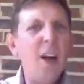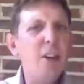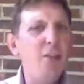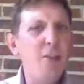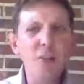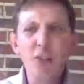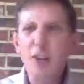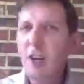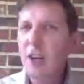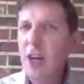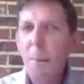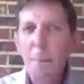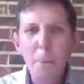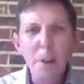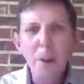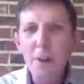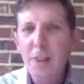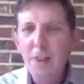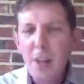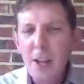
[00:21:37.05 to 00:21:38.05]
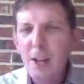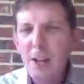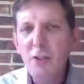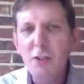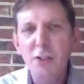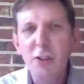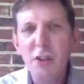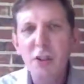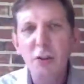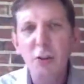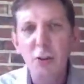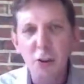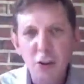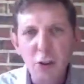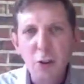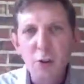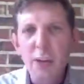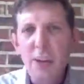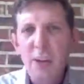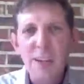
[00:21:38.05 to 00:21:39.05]
just a couple of things that you're
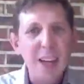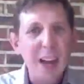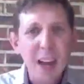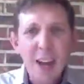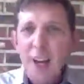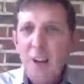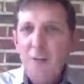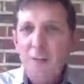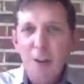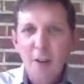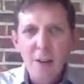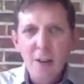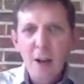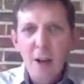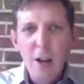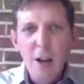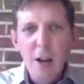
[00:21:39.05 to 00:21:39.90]
doing, not even